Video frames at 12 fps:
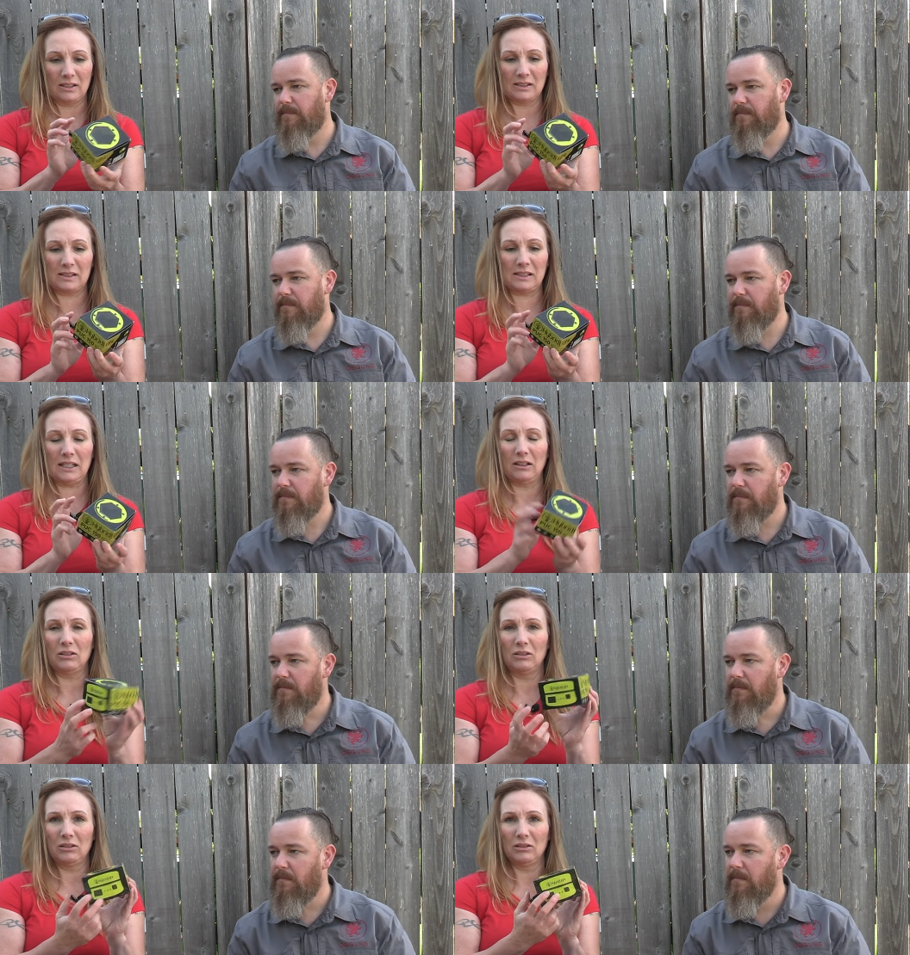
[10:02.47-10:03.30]
Speaker 1: the
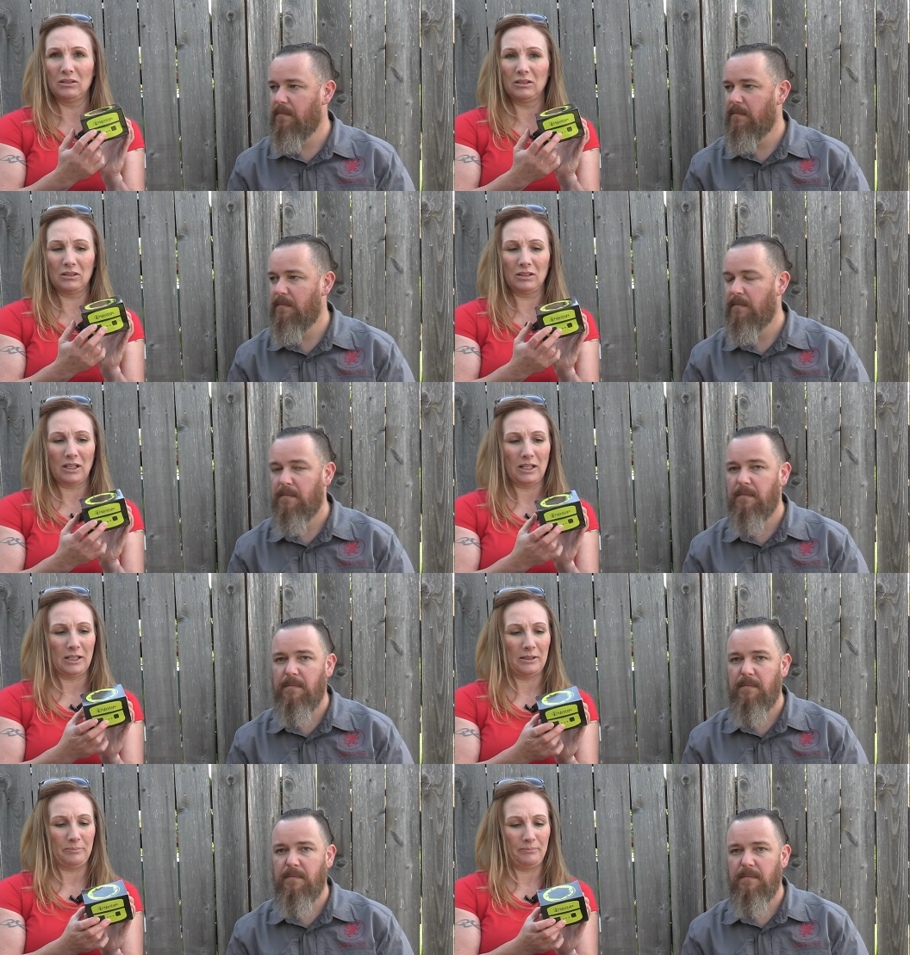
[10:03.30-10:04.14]
single
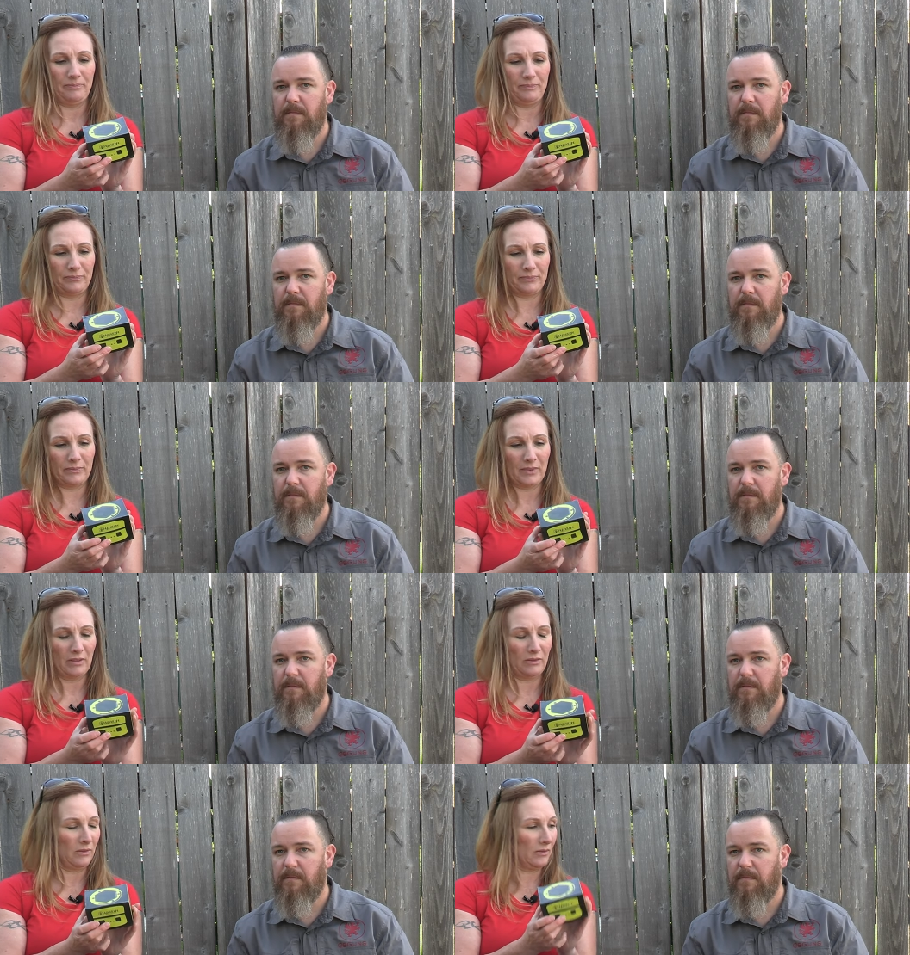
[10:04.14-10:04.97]
um,
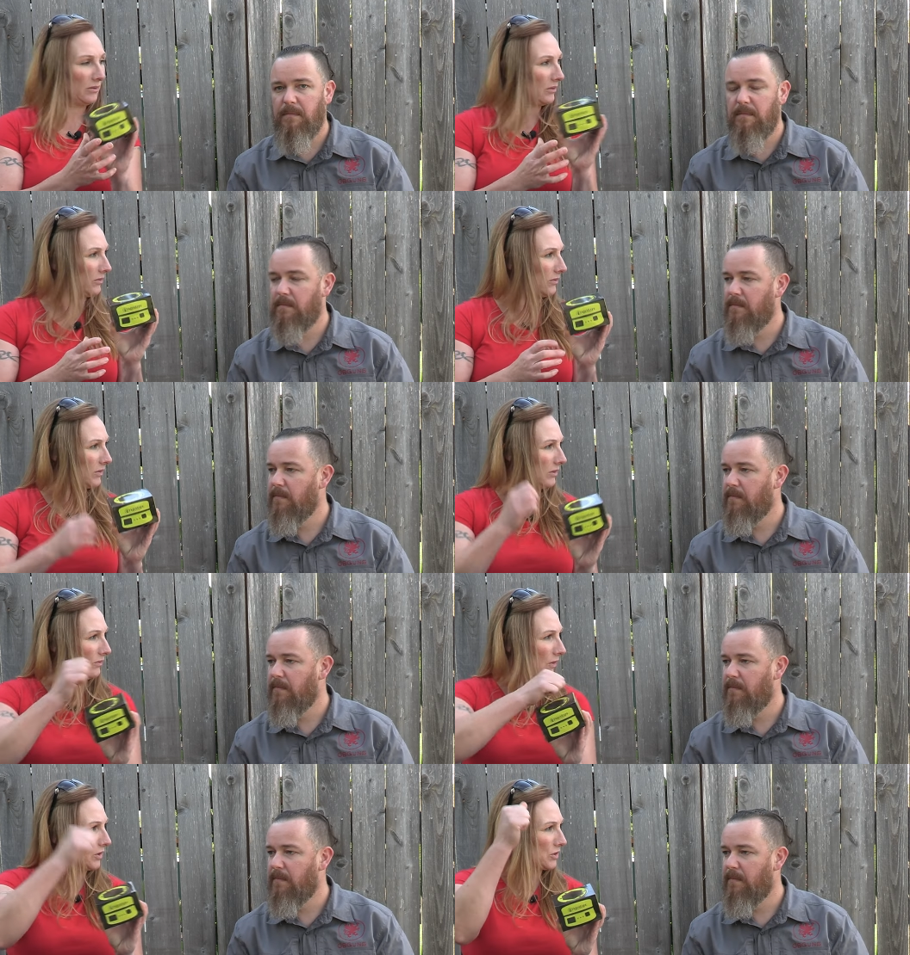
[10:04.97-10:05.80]

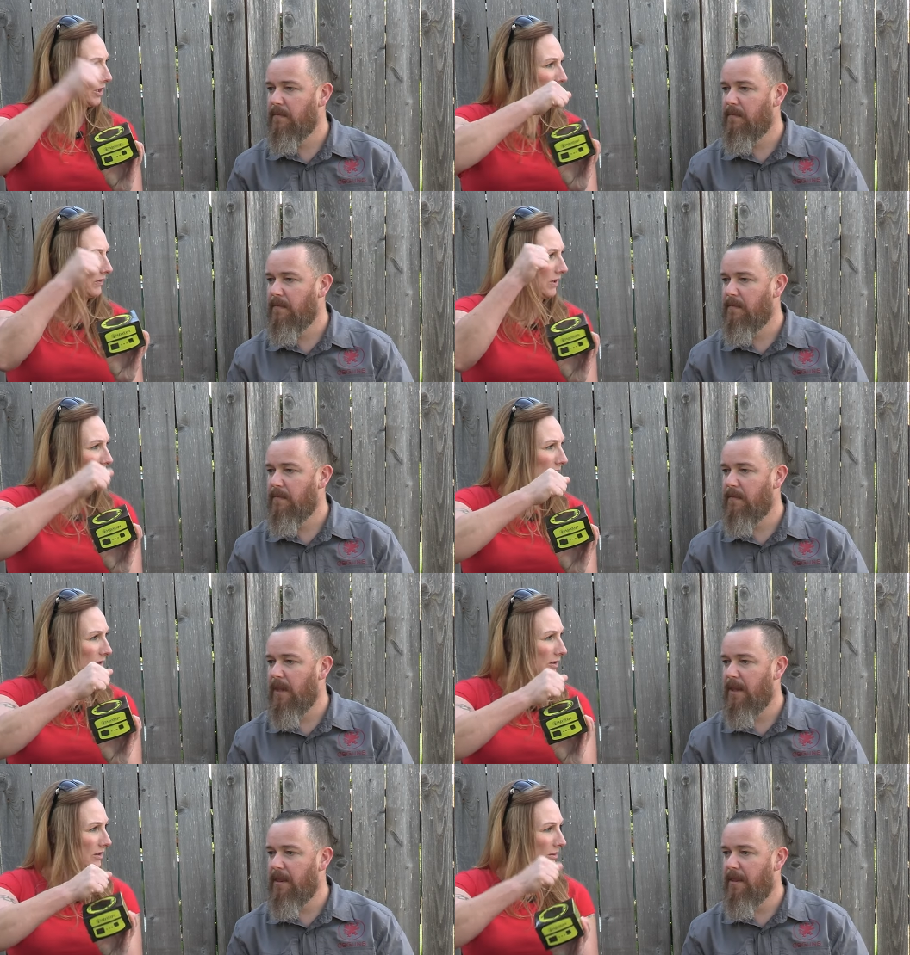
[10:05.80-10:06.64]
version of
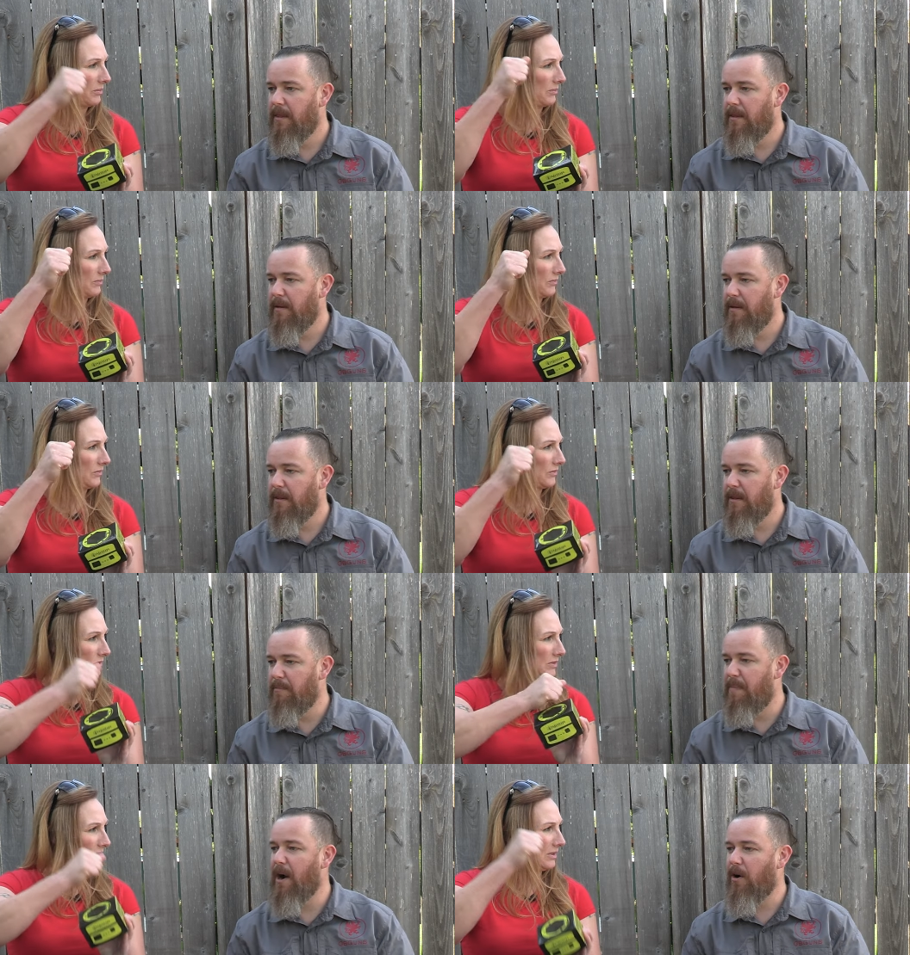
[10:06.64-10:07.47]
the, the
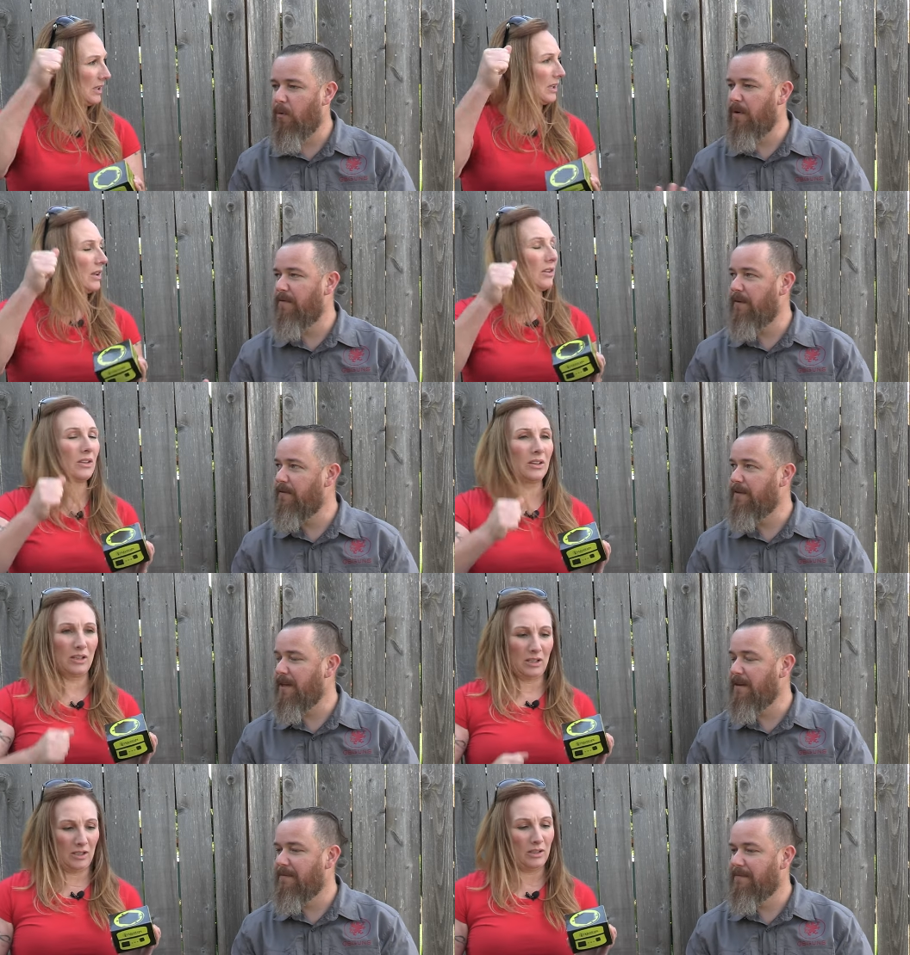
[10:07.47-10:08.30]
Speaker 2: the Puck
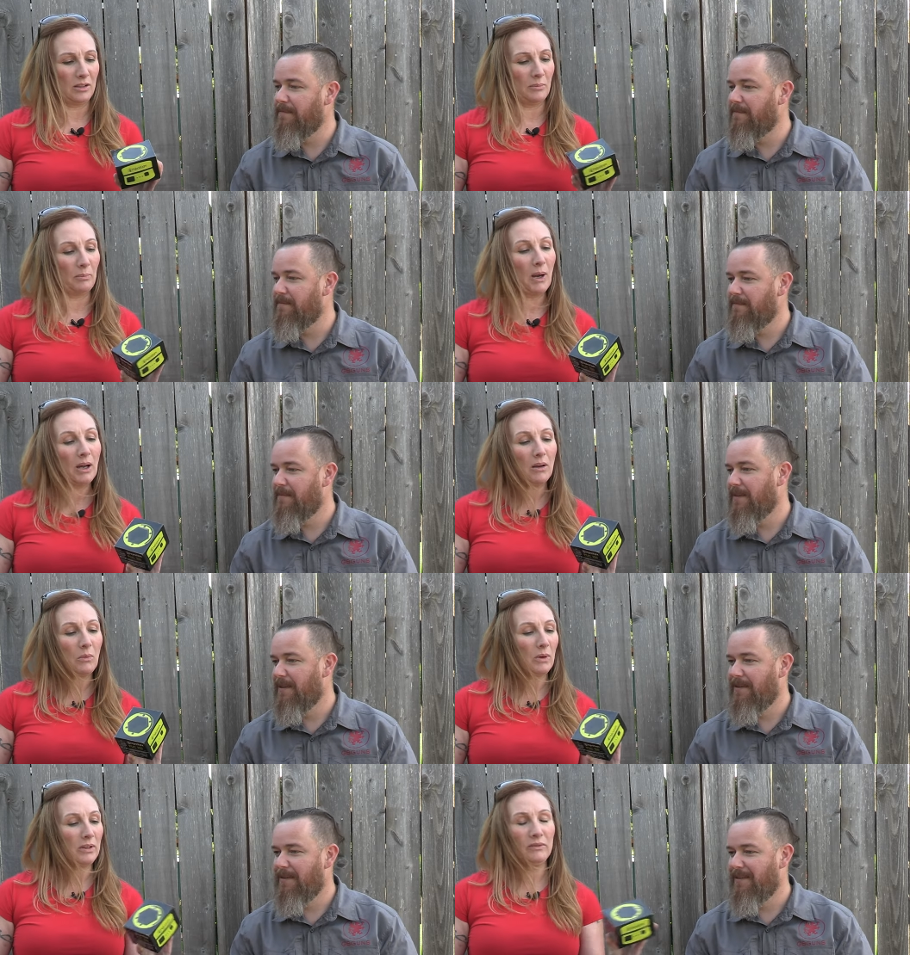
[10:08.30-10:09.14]
150.
Speaker 1: The
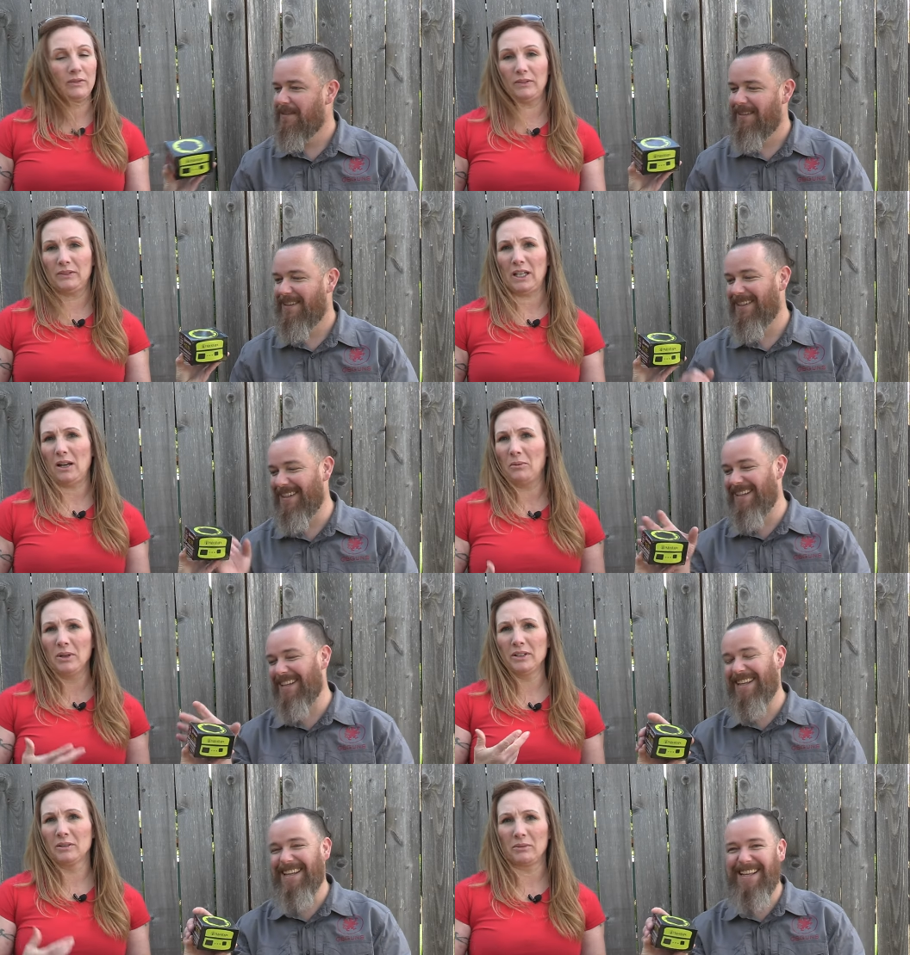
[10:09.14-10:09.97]
Puck 150.
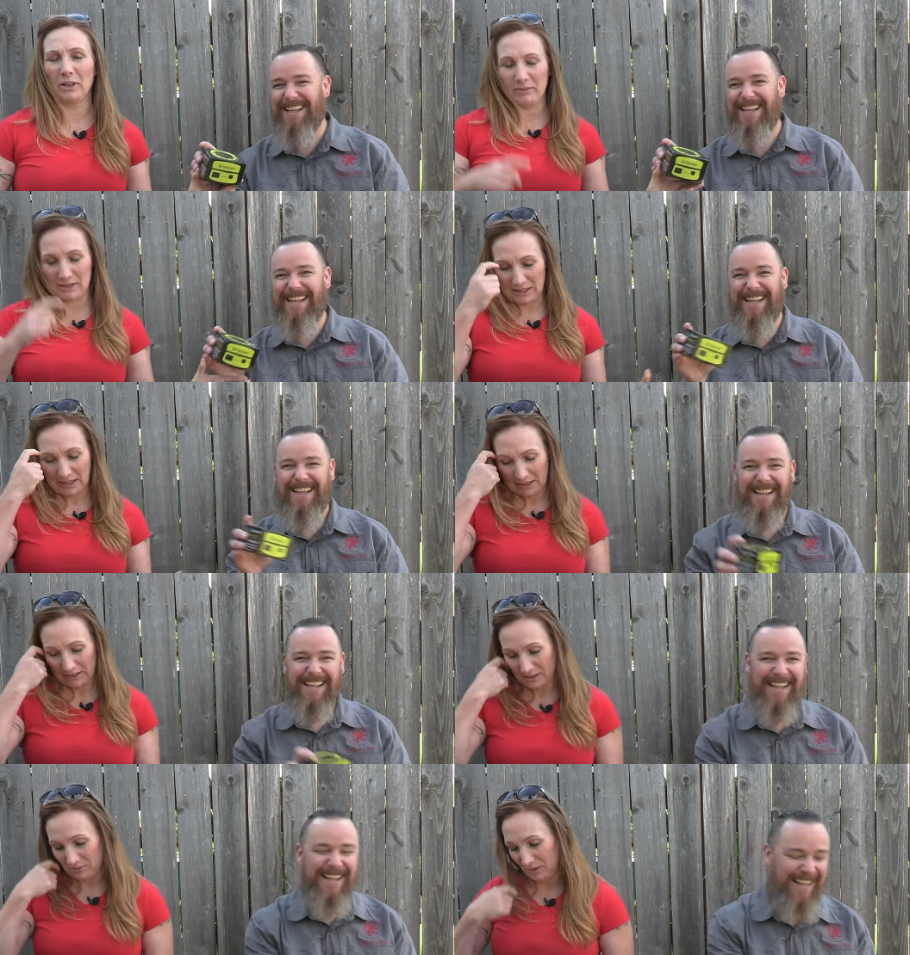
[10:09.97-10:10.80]
I wondered where he was
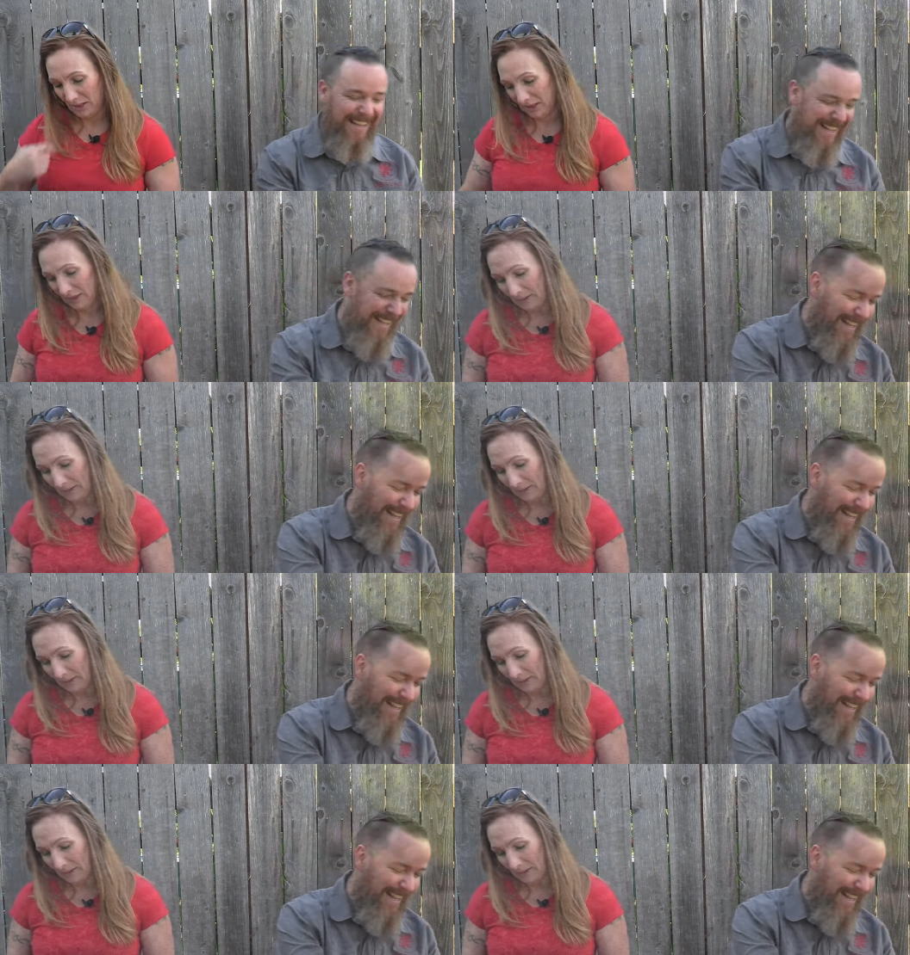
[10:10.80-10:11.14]
getting this word.